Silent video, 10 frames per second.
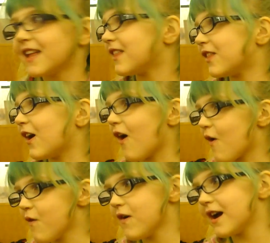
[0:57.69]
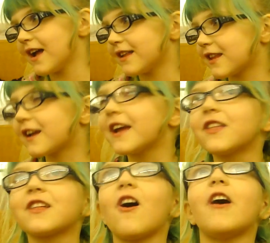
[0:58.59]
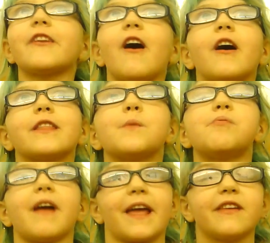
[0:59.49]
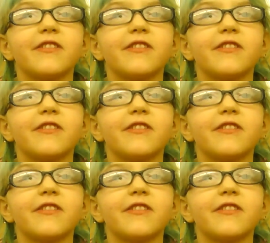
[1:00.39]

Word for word: No. The kids caught it on the plate.